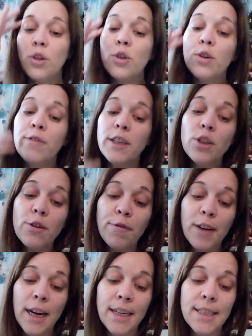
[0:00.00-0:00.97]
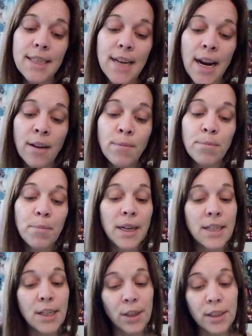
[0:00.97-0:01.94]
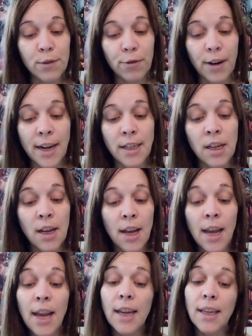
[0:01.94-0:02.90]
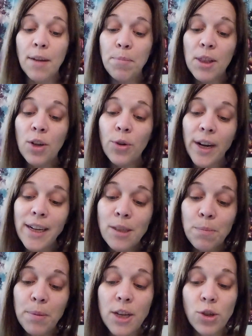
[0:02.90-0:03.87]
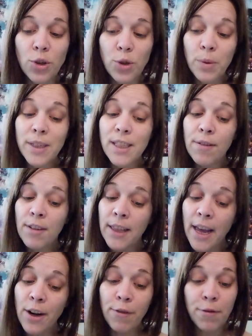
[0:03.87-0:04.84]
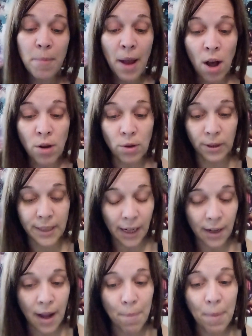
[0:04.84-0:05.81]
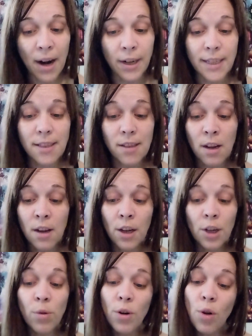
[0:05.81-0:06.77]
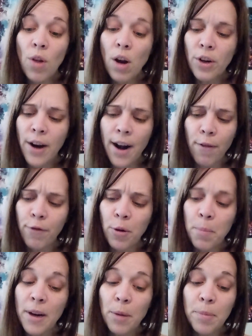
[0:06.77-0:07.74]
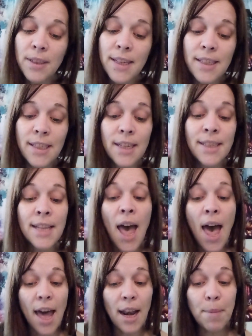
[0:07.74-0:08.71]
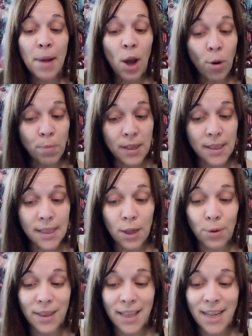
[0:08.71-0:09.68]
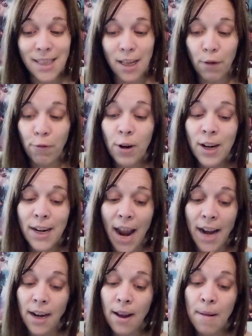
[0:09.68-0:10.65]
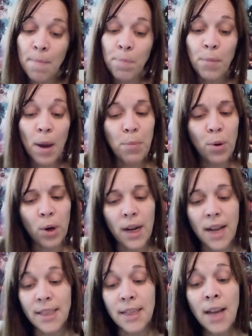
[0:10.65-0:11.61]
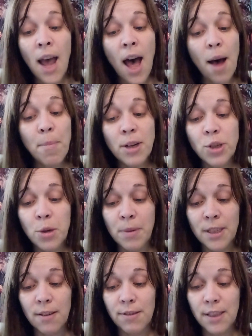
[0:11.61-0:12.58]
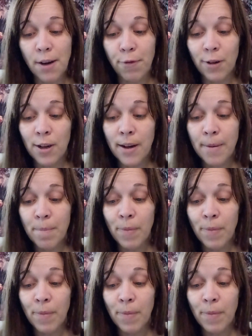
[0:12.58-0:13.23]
To Victor Frankenstein, my dearest friend, it gave me the greatest pleasure to receive a letter from my uncle dated at Paris. You are no longer at a formidable distance, and I may hope to see you in less than a fortnight. My poor cousin, how much you must have suffered!